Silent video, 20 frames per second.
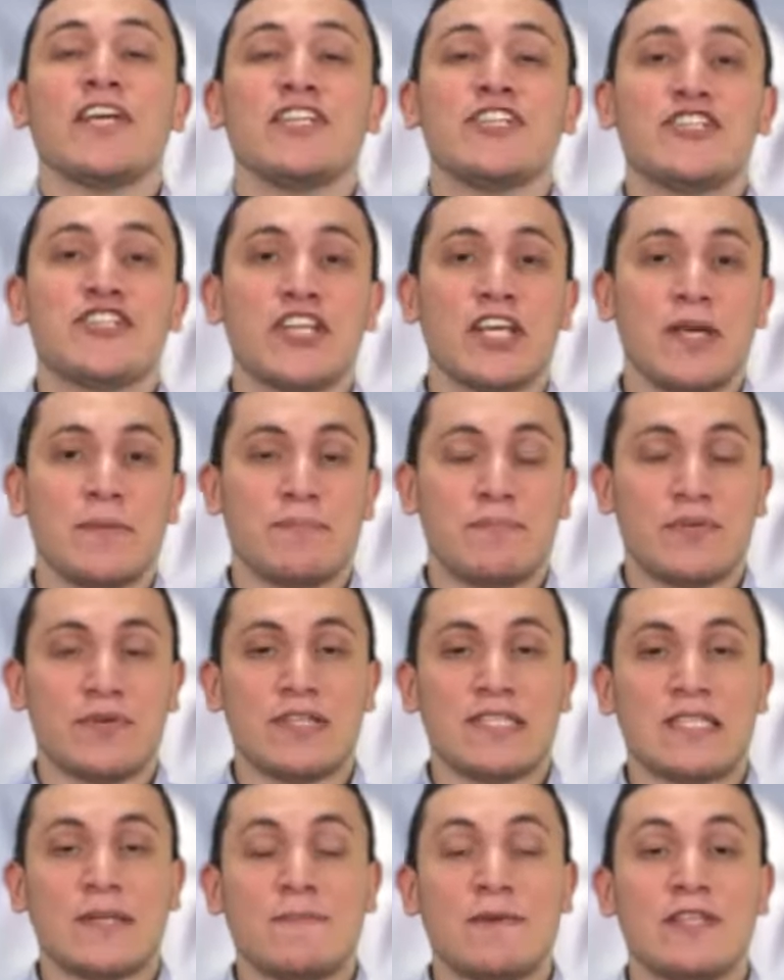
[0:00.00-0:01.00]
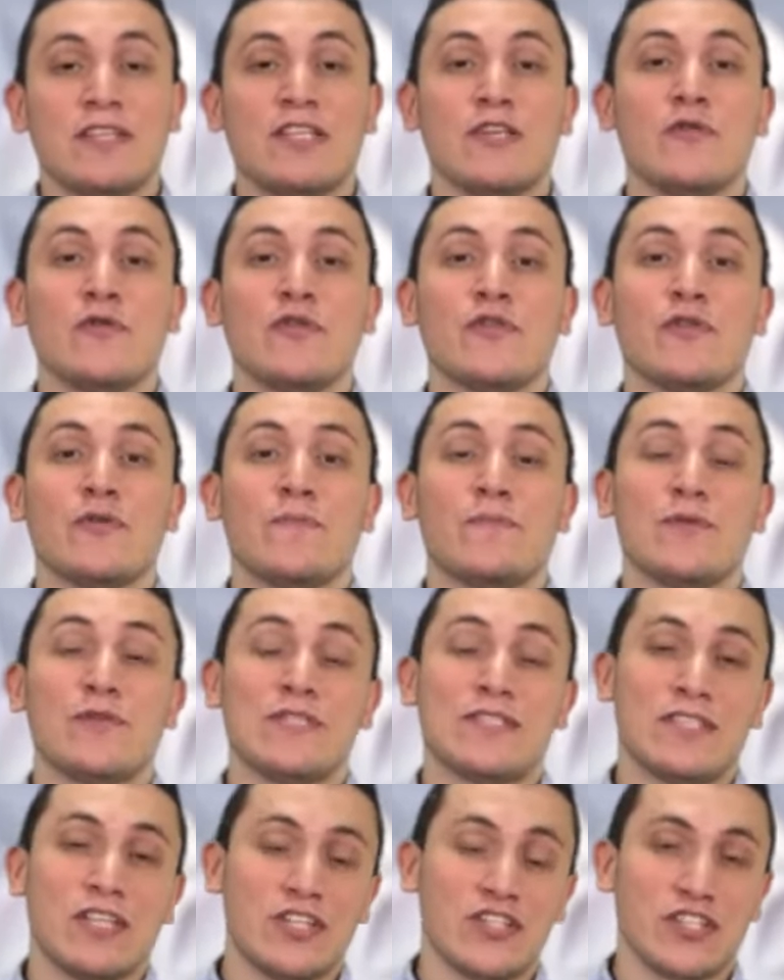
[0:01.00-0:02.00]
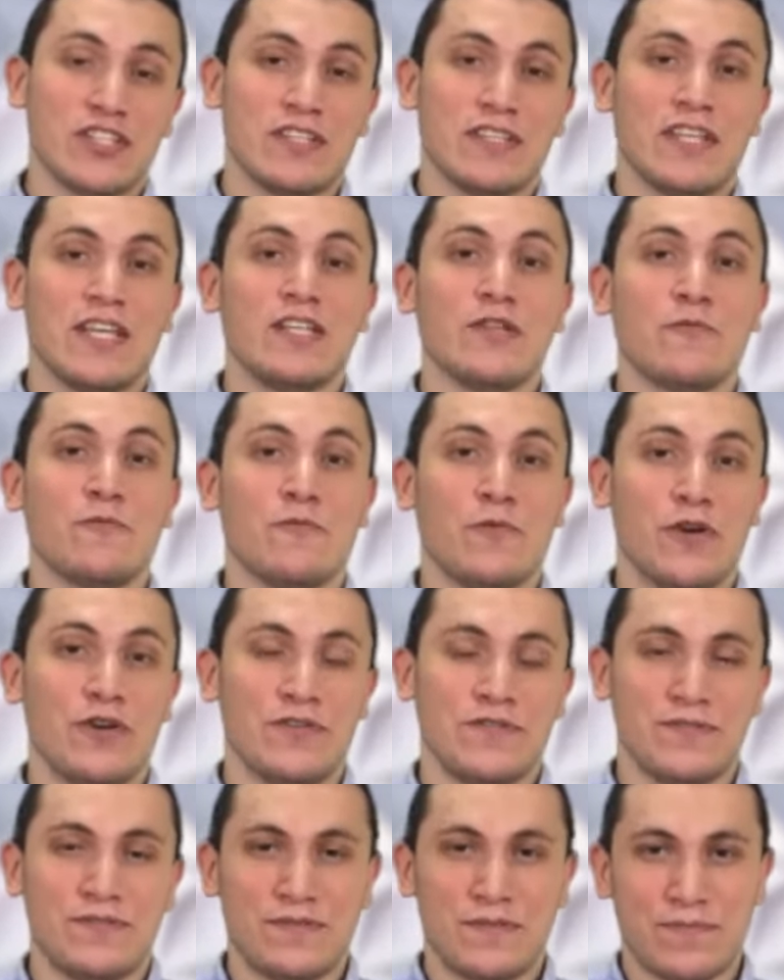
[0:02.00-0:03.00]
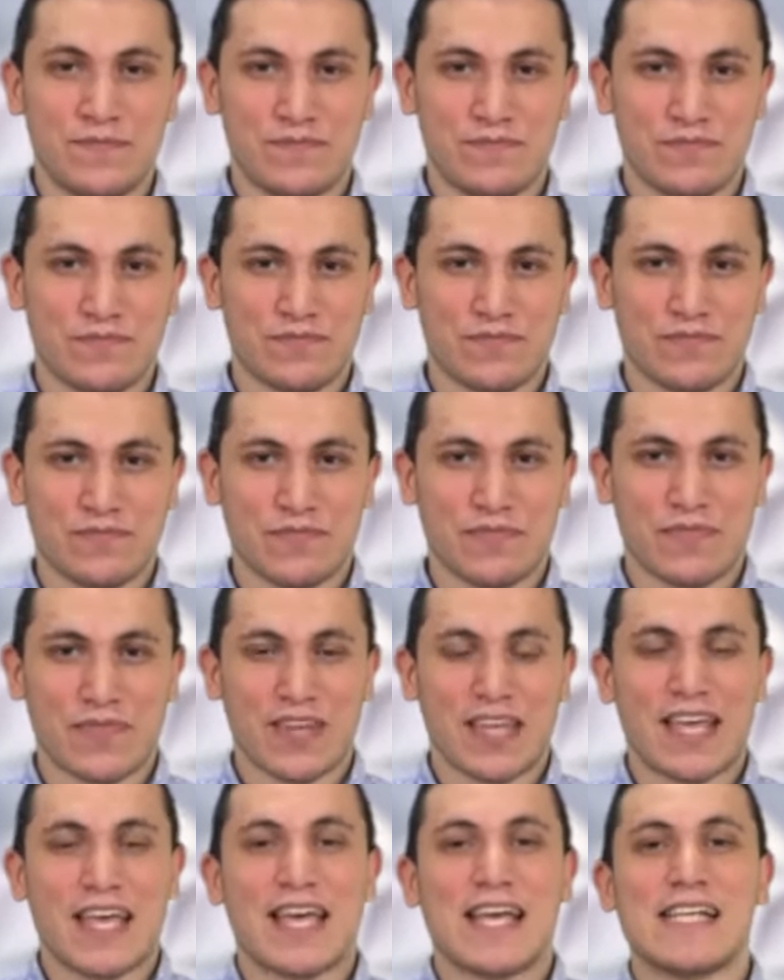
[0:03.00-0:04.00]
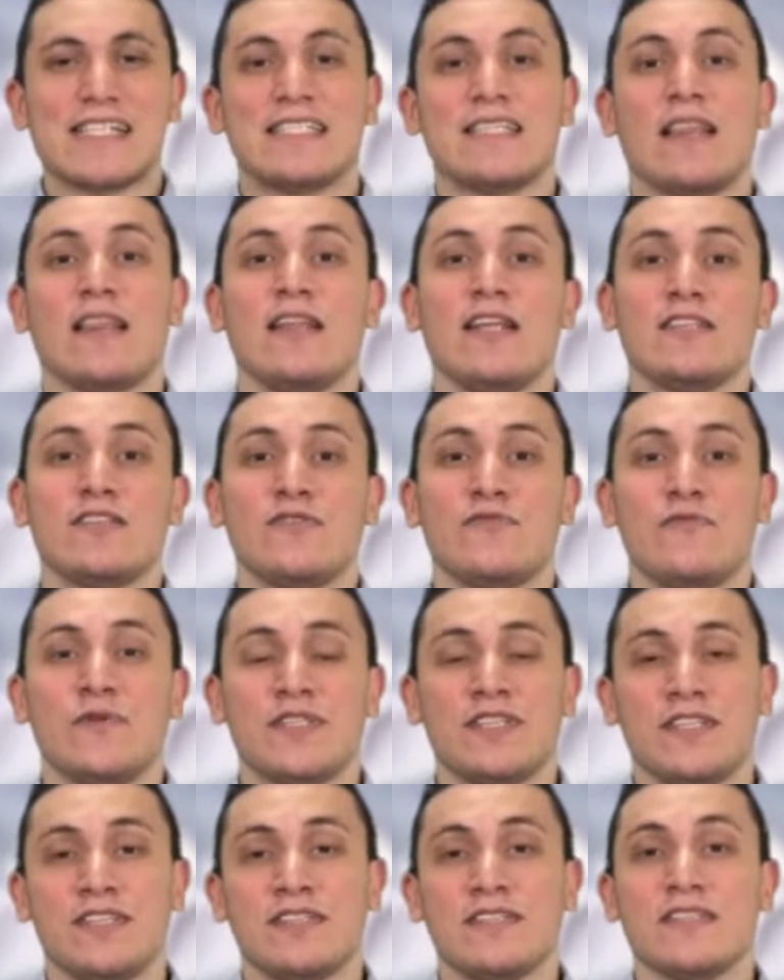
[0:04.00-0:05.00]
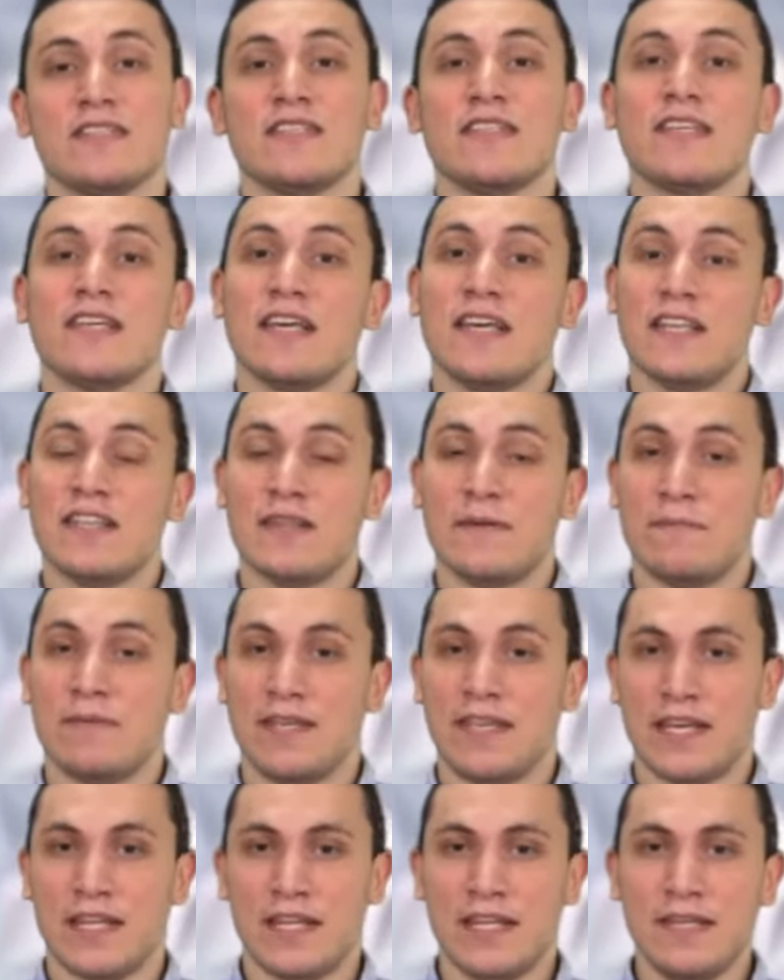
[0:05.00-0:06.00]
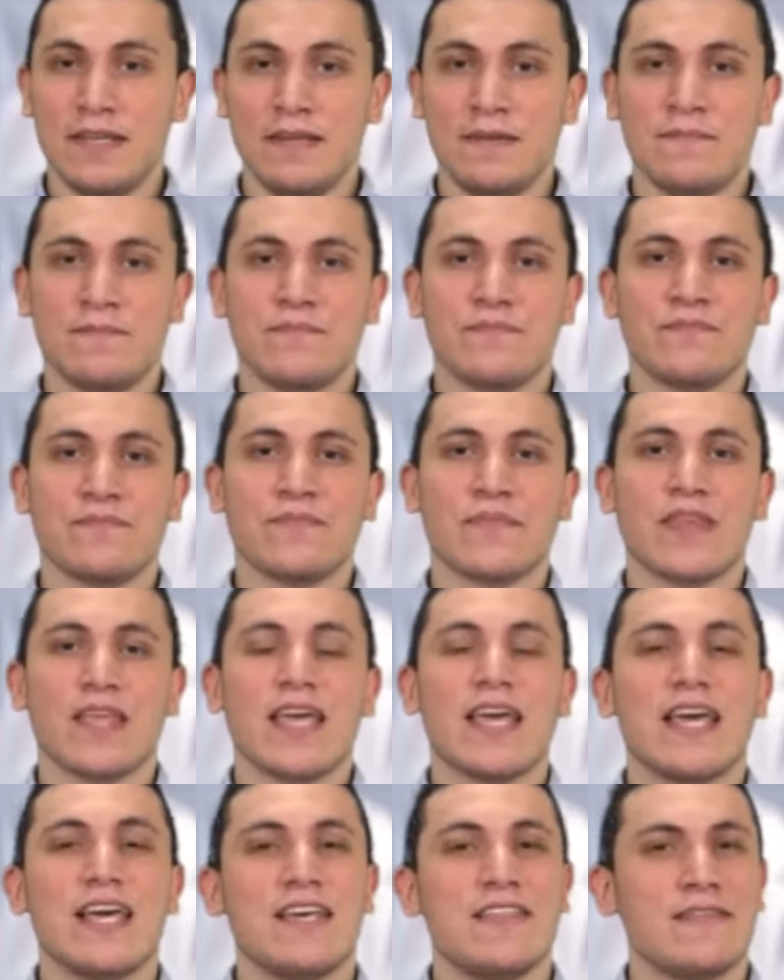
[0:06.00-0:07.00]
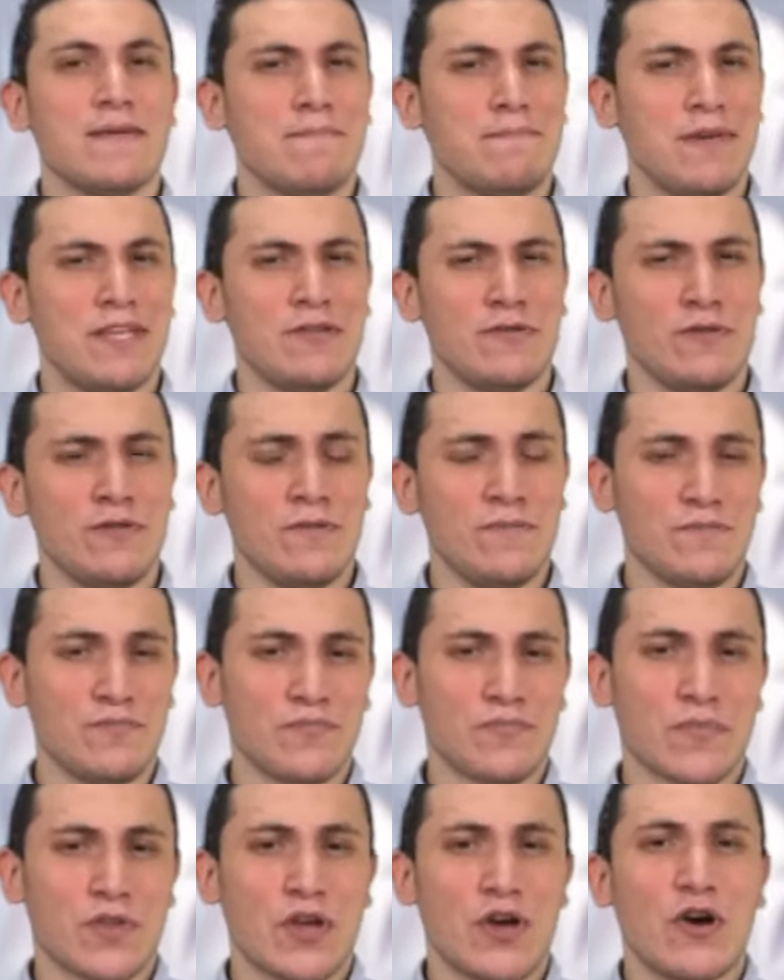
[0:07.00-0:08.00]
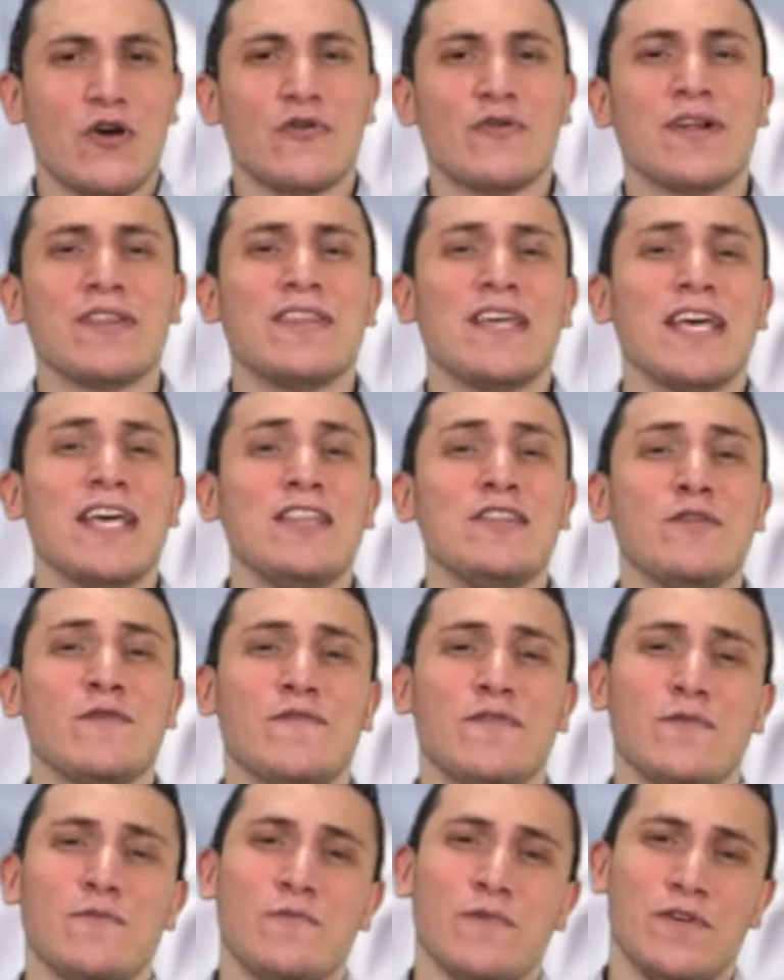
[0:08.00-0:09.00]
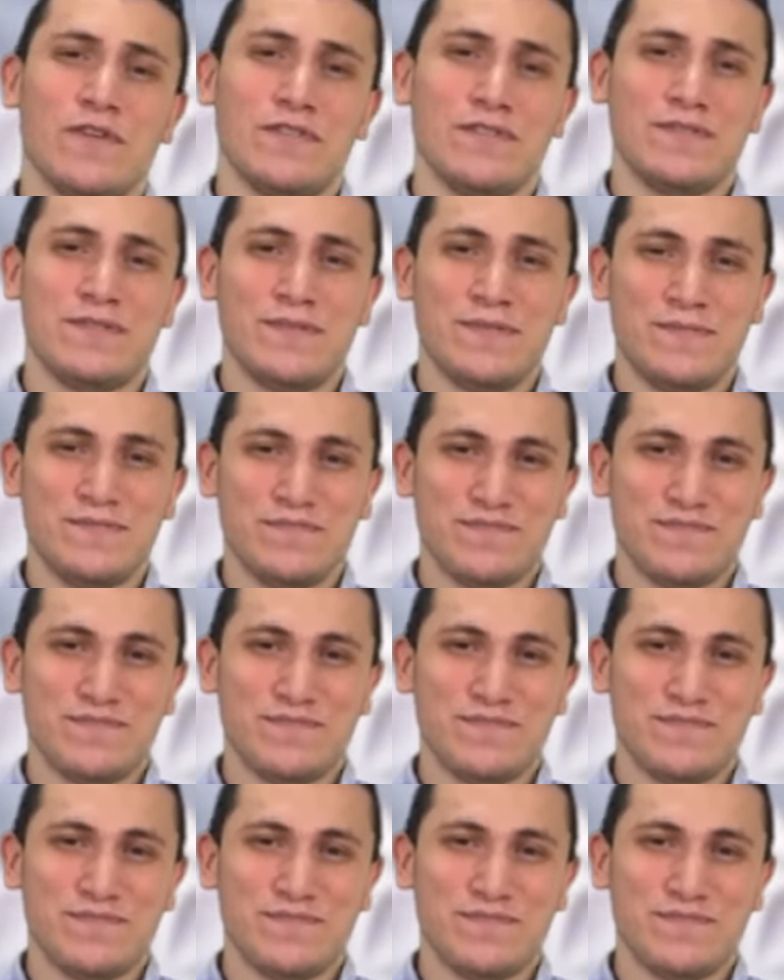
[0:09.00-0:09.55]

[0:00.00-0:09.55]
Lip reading: in shape depending on their position in a word. Is the letter written in the beginning, in the middle, or at the end of the word?